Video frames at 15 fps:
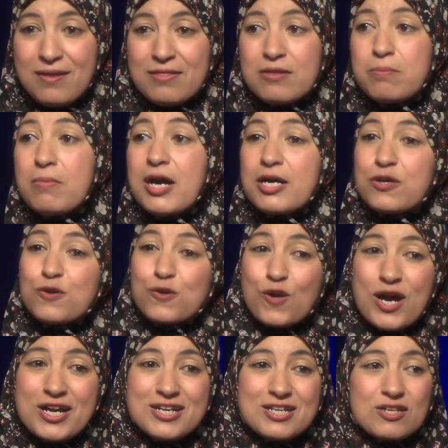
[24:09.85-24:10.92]
the
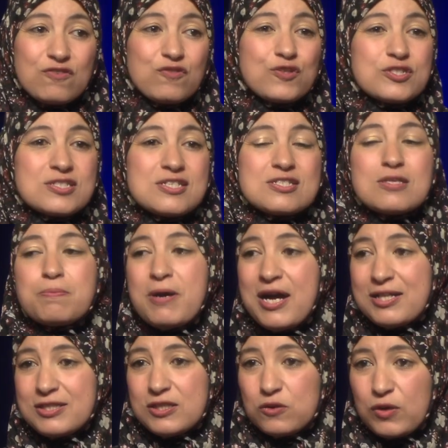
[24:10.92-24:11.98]
monochronic versus the
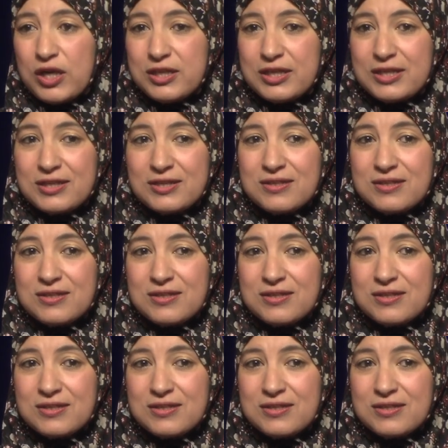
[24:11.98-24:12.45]
polychronic.